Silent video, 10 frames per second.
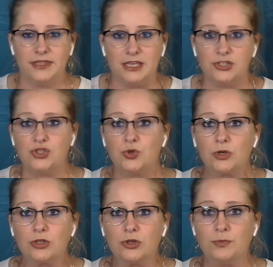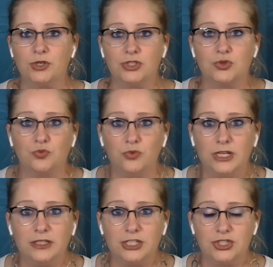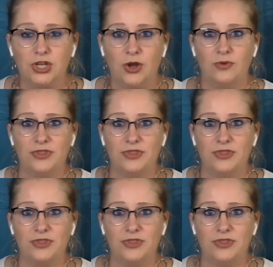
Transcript: The historical books really show